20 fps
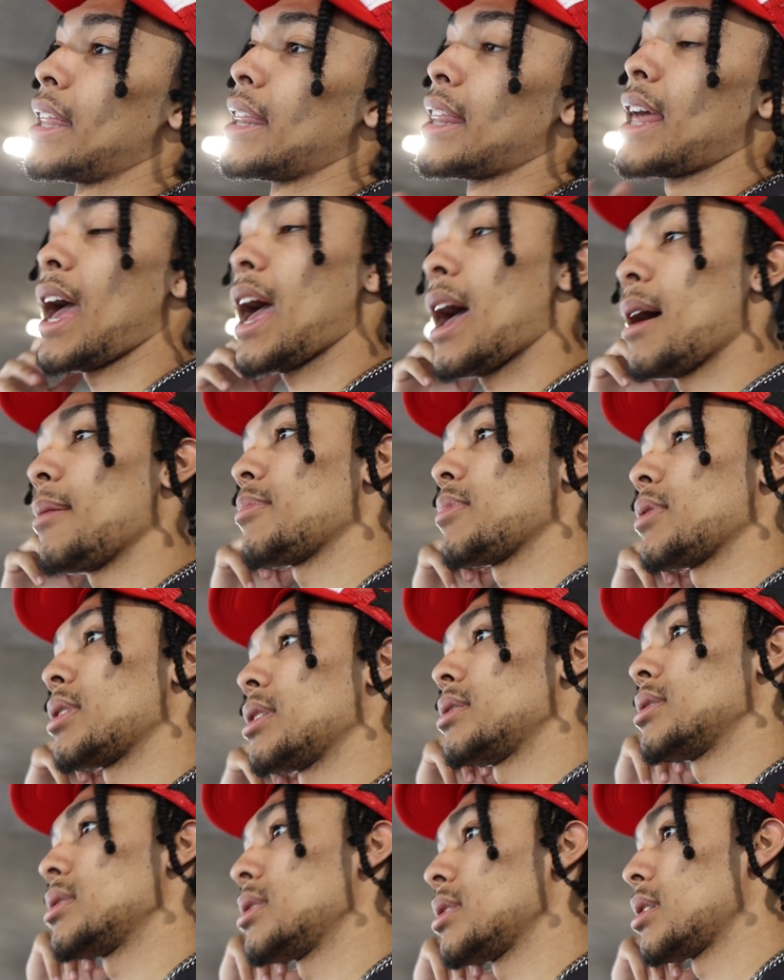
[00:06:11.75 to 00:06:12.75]
that
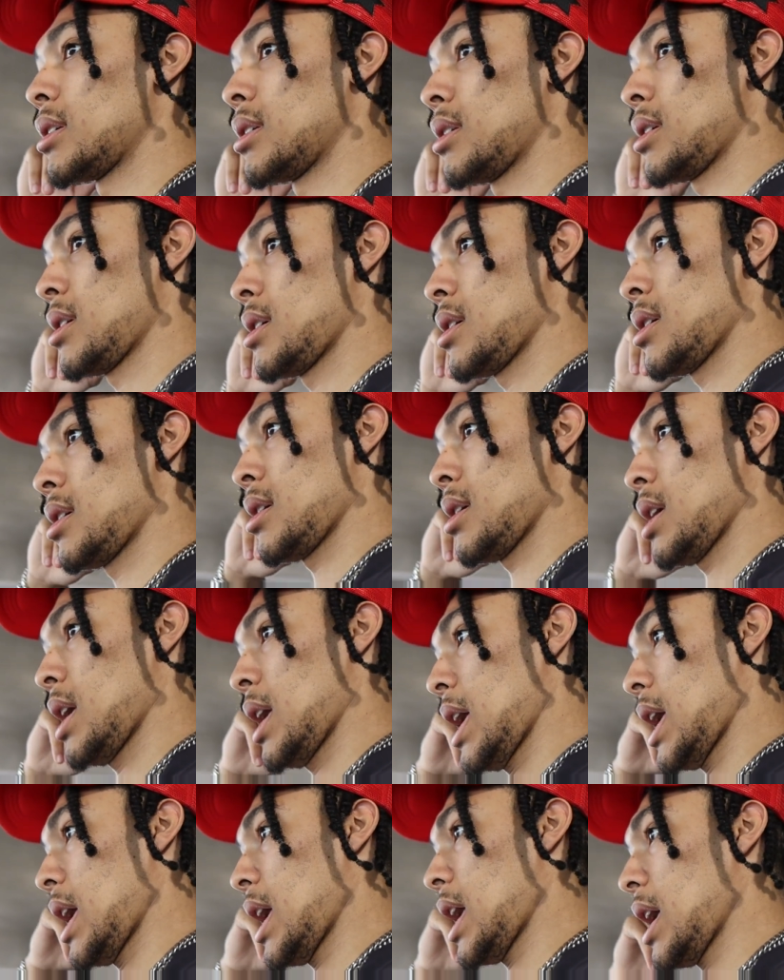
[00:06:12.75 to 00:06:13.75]
happened.
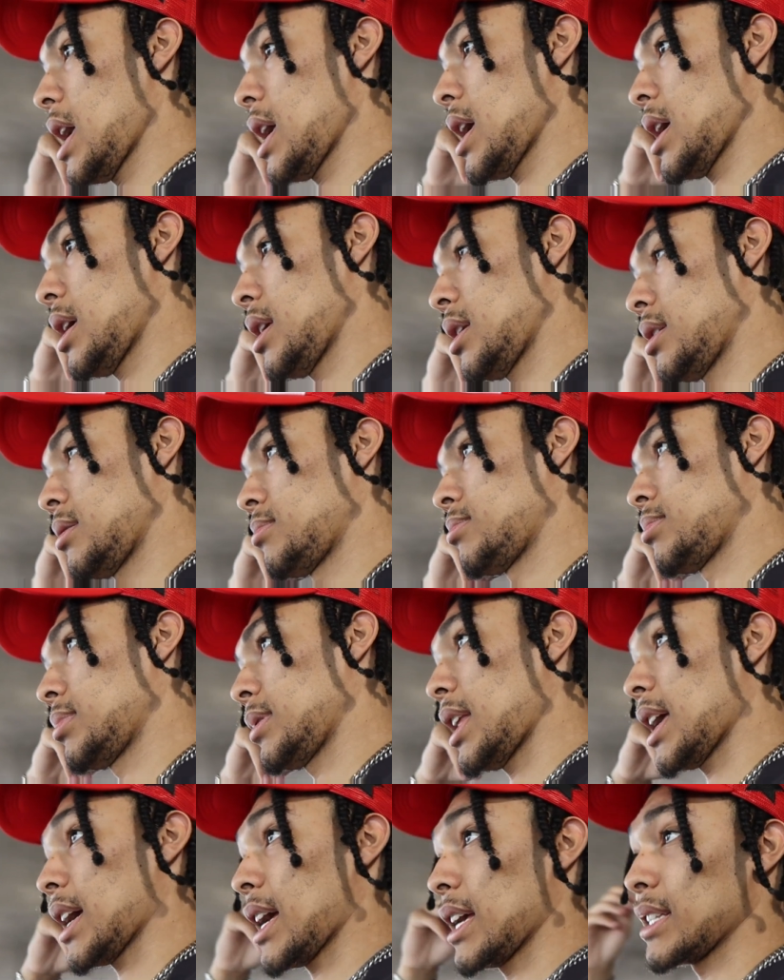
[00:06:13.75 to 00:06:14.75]
And
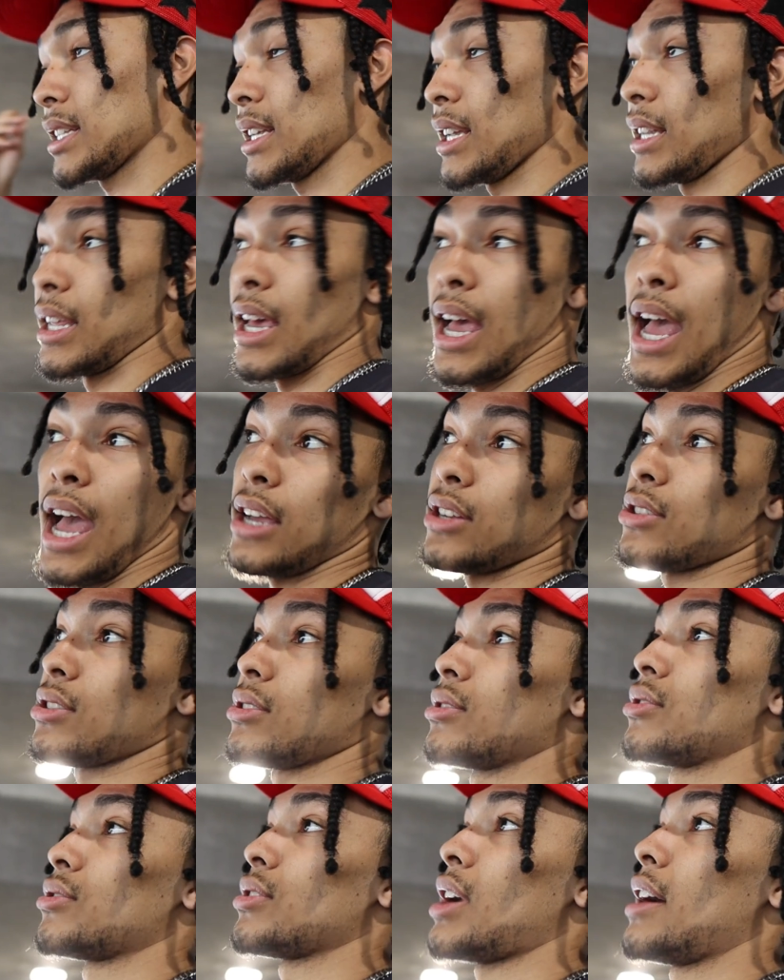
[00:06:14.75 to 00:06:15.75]
like I said, the
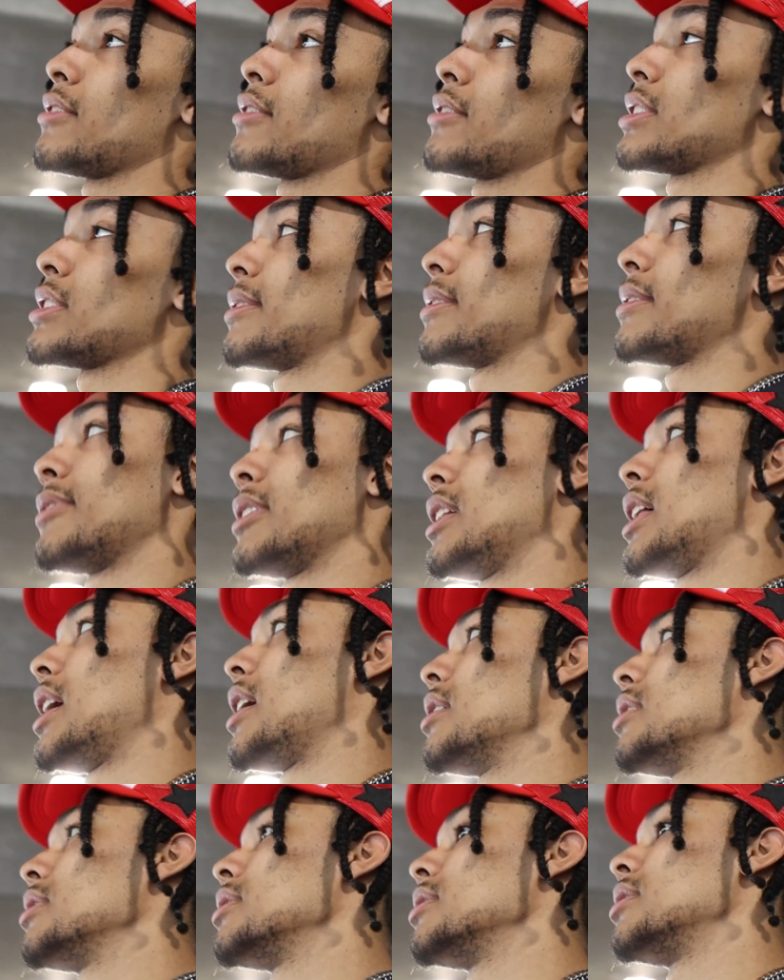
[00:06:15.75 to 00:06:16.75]
axle drive shaft fell
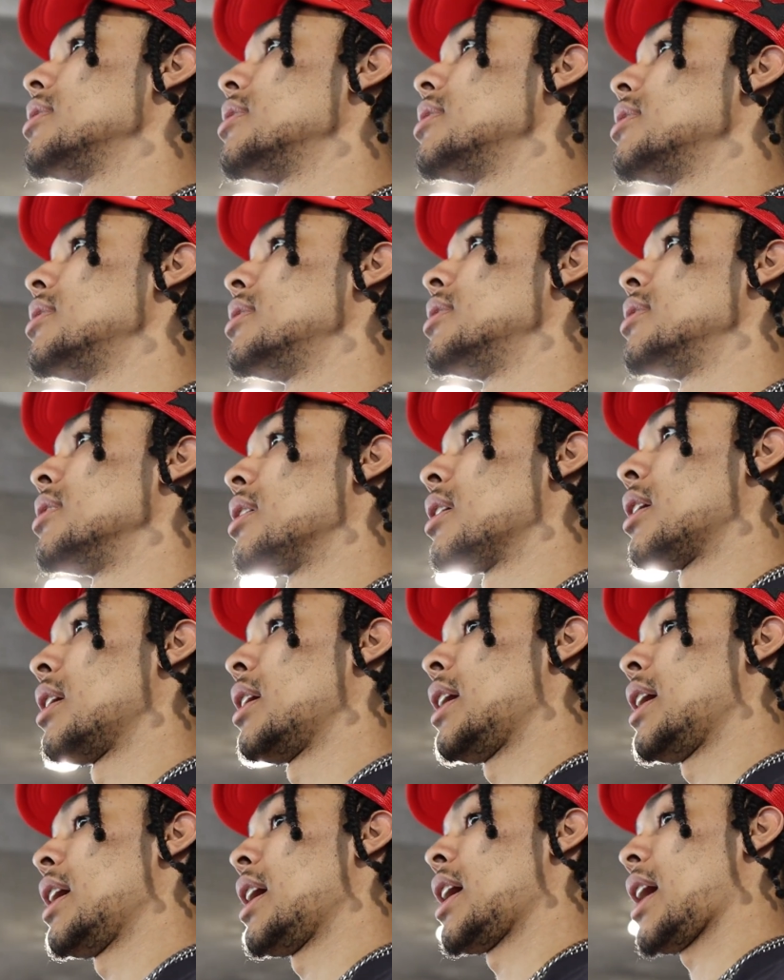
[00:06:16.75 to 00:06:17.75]
out.
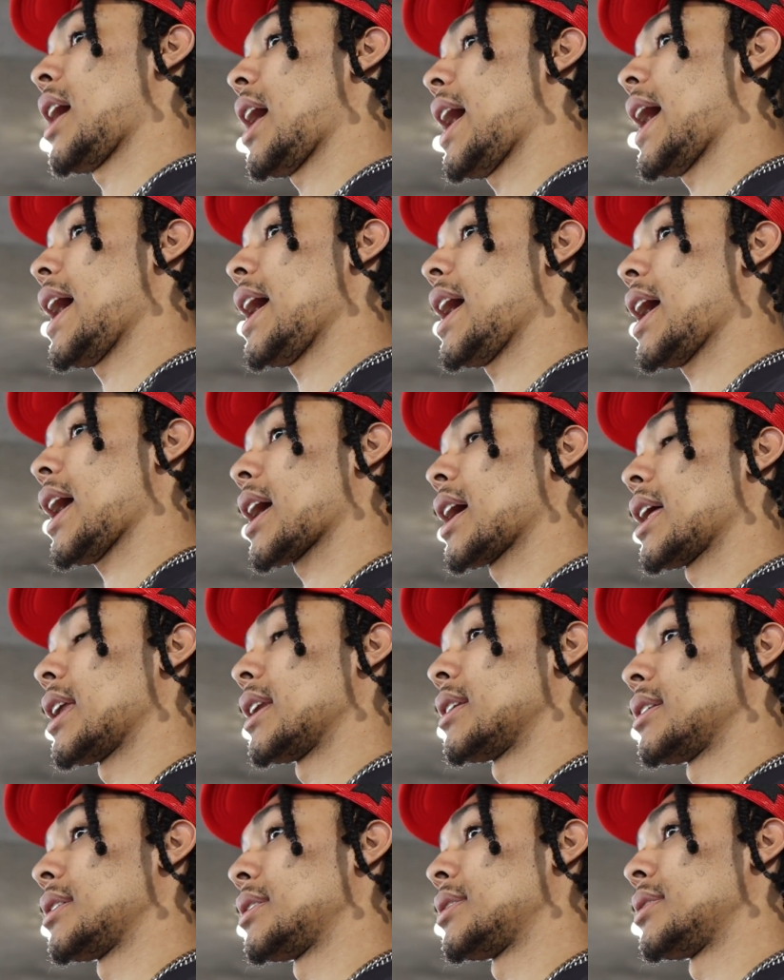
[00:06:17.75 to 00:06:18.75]
And